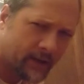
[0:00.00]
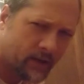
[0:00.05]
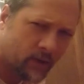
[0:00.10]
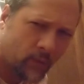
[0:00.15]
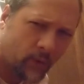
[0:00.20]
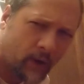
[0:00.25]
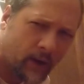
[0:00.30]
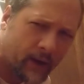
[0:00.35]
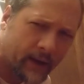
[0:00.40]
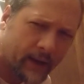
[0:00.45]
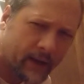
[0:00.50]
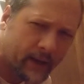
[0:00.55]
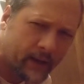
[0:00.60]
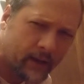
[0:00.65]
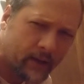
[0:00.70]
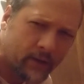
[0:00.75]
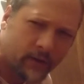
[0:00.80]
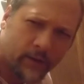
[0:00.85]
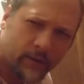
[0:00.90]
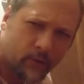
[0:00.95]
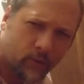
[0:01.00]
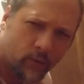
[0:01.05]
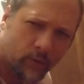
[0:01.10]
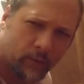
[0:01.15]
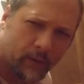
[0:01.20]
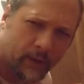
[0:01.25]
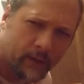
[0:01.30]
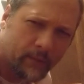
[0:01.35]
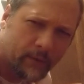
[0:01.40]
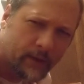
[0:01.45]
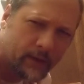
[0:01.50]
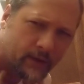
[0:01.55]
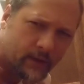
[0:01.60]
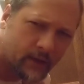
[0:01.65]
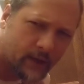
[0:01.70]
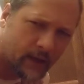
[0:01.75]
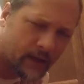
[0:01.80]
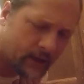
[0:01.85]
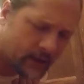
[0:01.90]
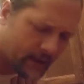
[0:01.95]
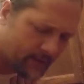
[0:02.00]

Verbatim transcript: don't know why. Normally I'm not uh,